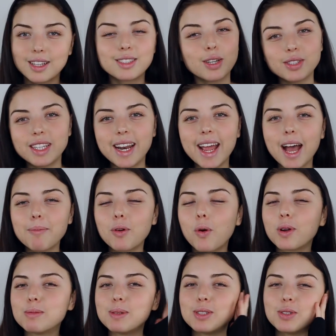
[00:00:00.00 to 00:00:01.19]
So today I'm
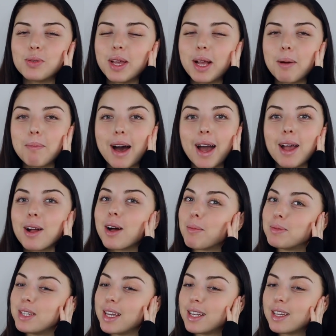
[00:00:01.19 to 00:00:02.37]
going to be doing my
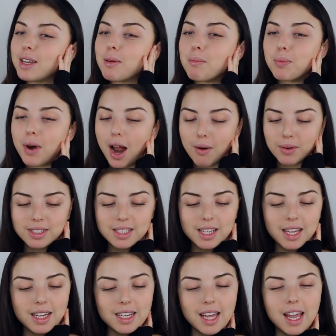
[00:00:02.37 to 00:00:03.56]
updated brow
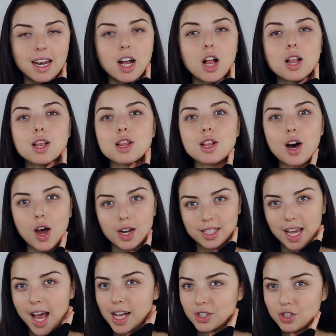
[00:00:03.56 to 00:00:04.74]
routine, and a lot
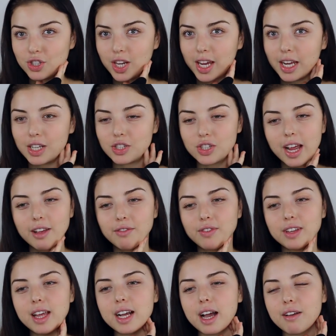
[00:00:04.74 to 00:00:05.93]
has changed. I
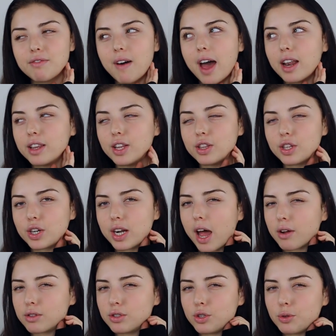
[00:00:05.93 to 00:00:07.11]
feel like I finally learned
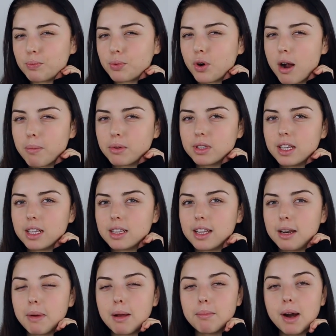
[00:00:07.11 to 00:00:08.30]
how to properly
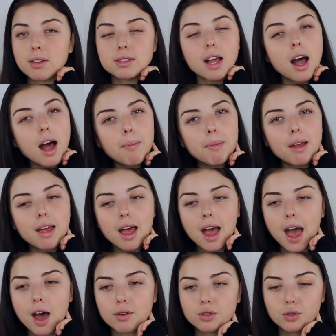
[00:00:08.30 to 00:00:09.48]
clean my brows up,
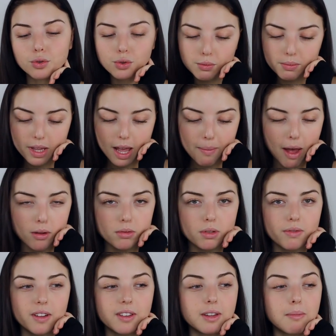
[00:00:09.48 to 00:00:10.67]
how to groom them, how to
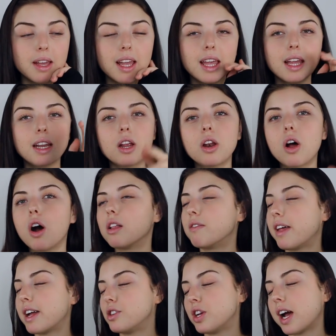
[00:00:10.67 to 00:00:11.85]
fill them in, and all of
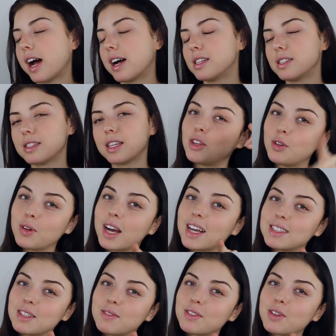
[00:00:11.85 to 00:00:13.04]
that jazz. You
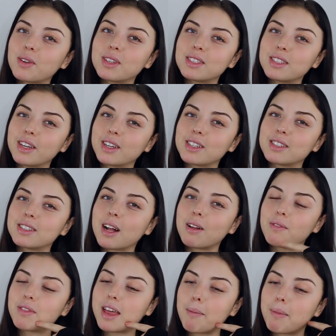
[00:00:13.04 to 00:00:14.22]
guys even noticed it
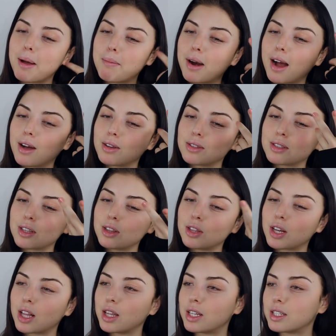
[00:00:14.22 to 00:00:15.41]
yourself that my brows
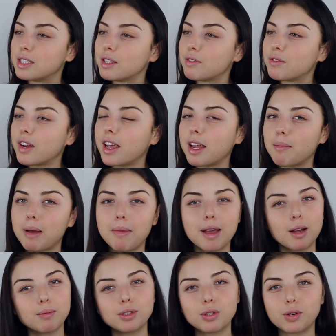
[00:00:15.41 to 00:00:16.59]
look a little different in my
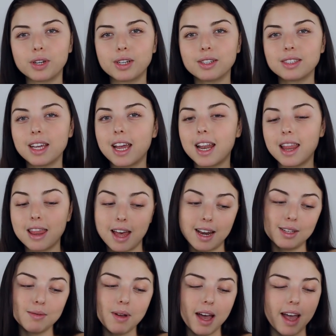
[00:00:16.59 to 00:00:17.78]
makeup tutorials, and that
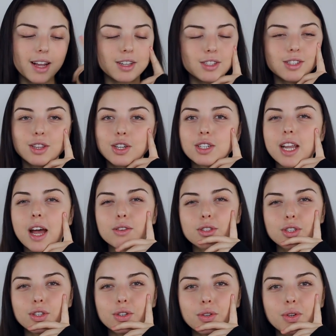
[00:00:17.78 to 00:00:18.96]
is why I just learned how
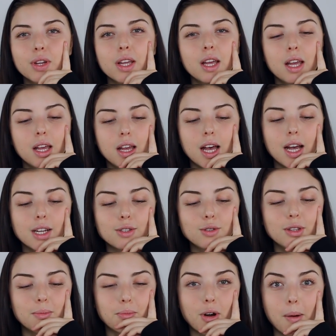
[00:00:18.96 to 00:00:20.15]
to do
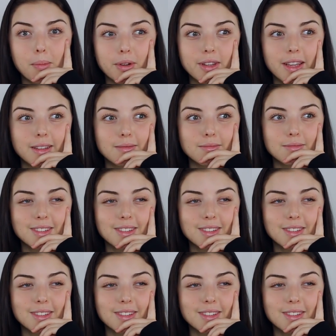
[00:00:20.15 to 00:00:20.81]
them properly.